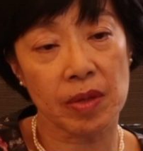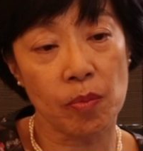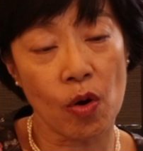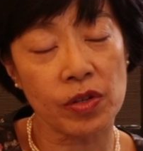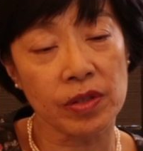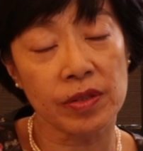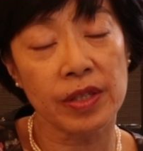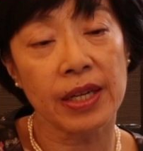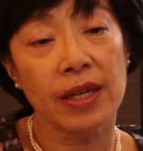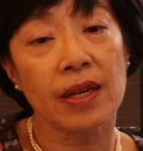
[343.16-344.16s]
model,
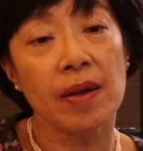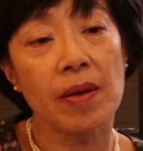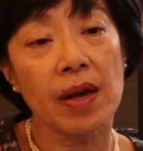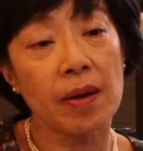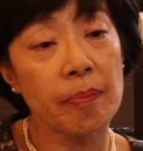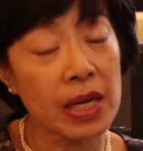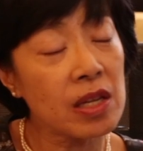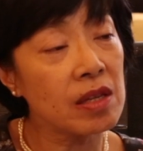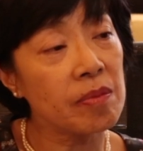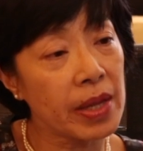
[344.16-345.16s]

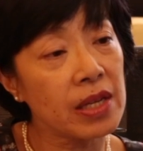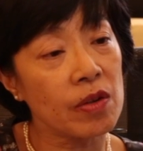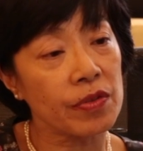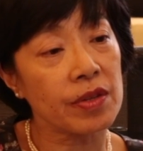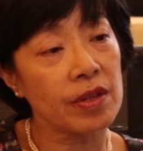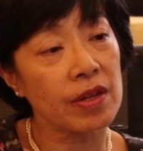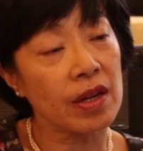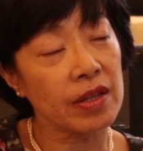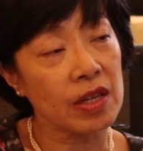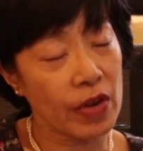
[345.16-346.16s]
many
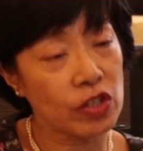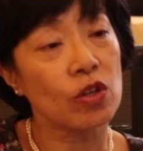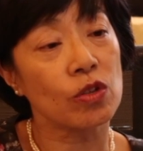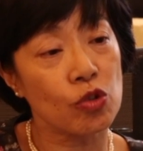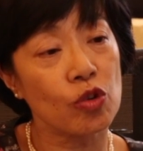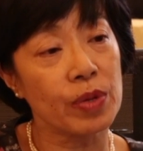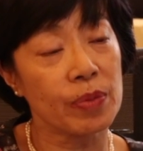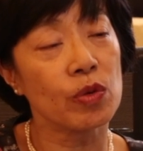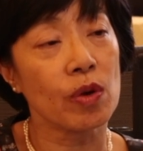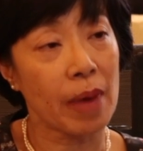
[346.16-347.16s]
infection control
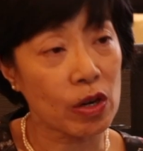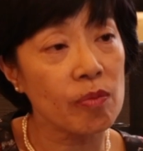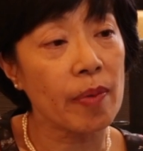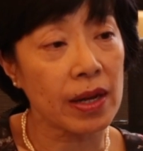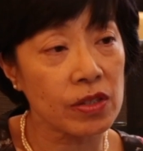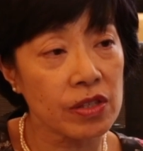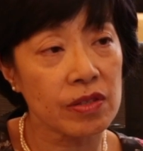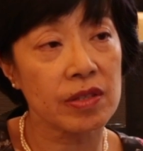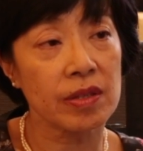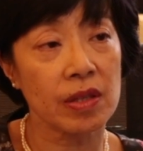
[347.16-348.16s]
people were
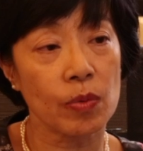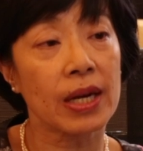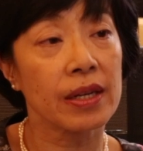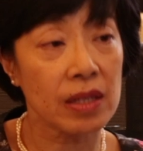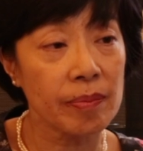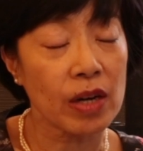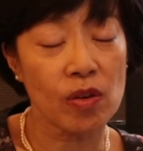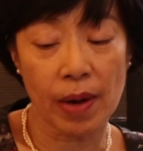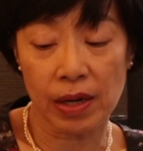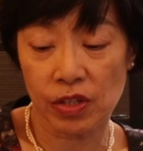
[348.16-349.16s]
microbiologists. They were clinical
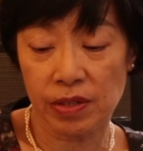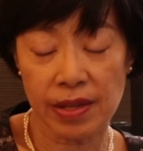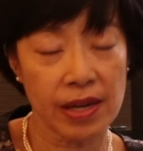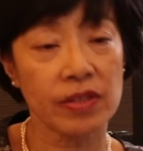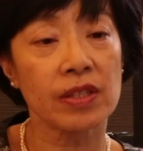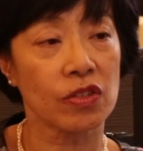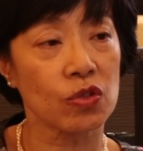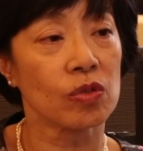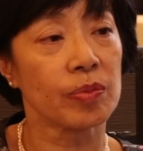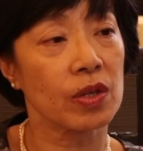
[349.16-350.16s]
microbiologists, and I think that's
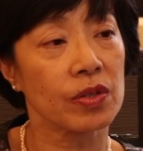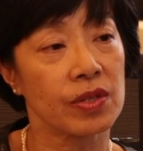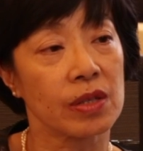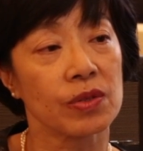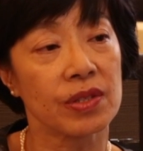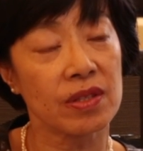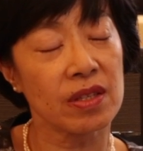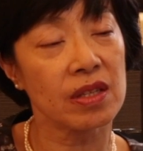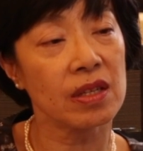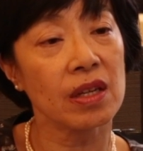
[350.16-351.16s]
good because they could
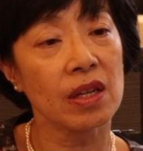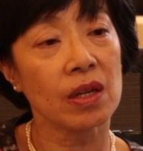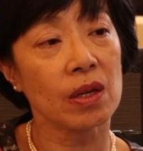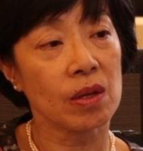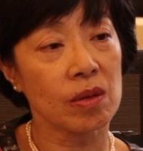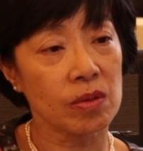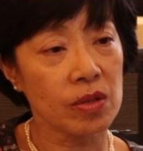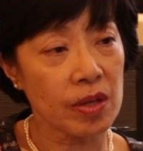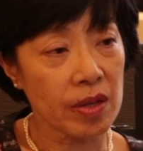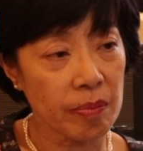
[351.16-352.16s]
see
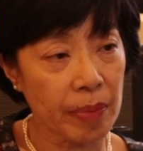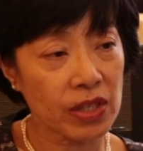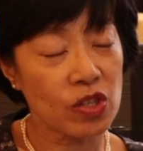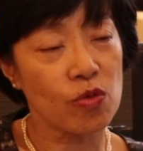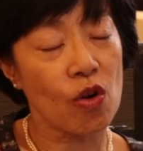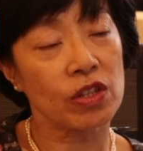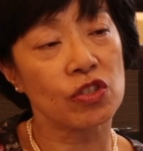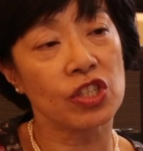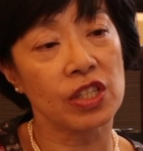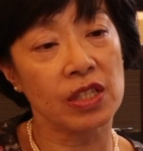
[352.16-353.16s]

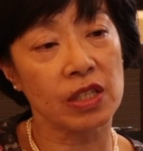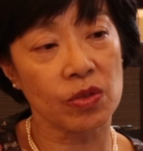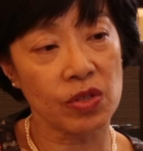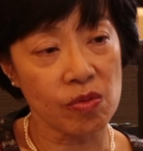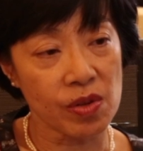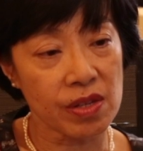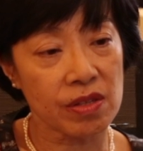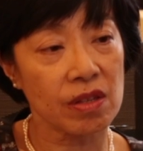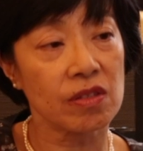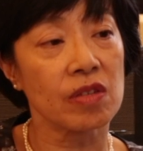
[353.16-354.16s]
bacteriology, they could see
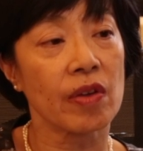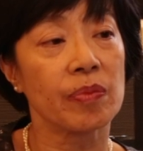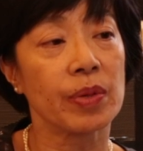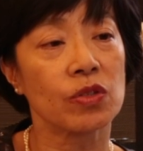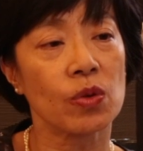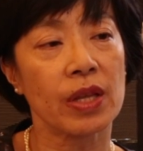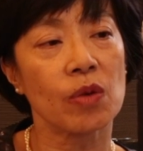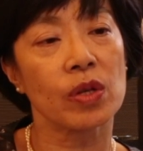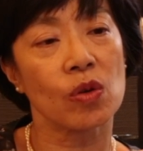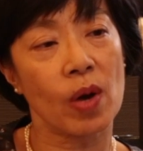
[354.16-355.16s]
resistance developing. So they
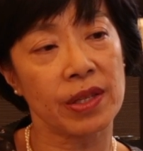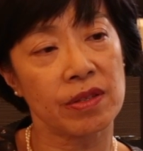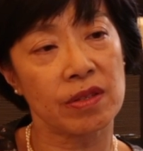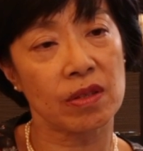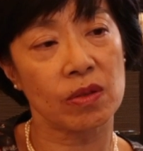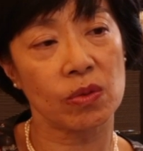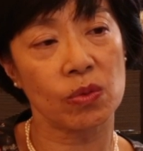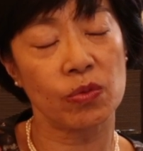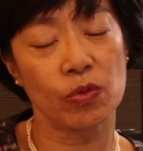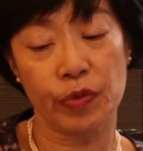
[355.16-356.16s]
were the ones
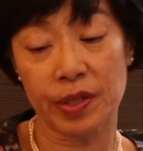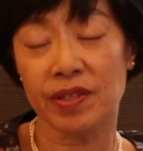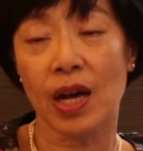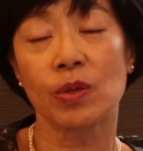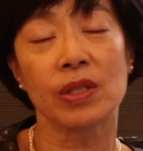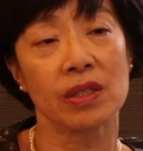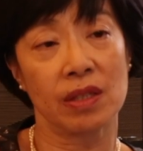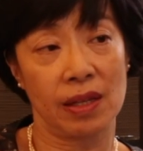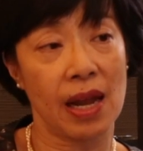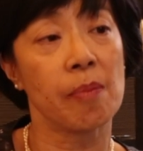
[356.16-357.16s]
who first sounded
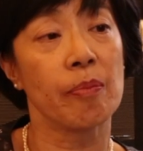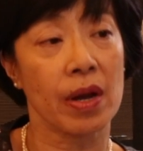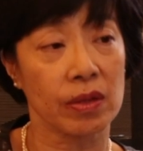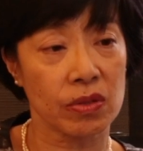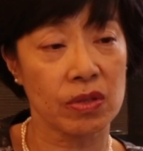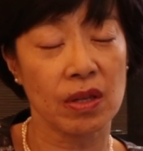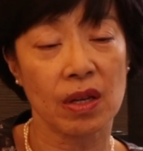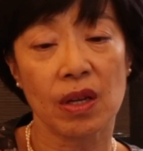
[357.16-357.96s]
the alarm bells